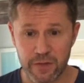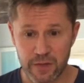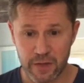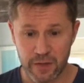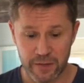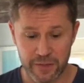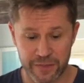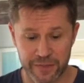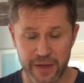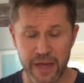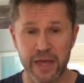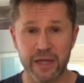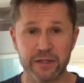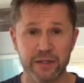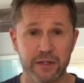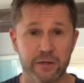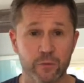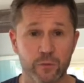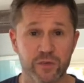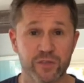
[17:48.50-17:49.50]
Then
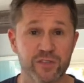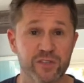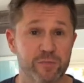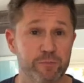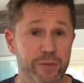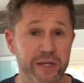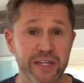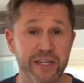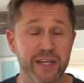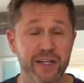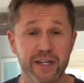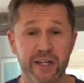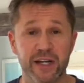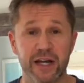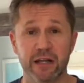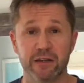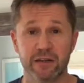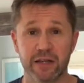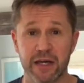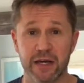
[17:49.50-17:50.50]
it was speaking it out
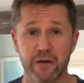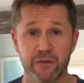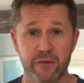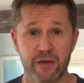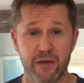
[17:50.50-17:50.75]
loud.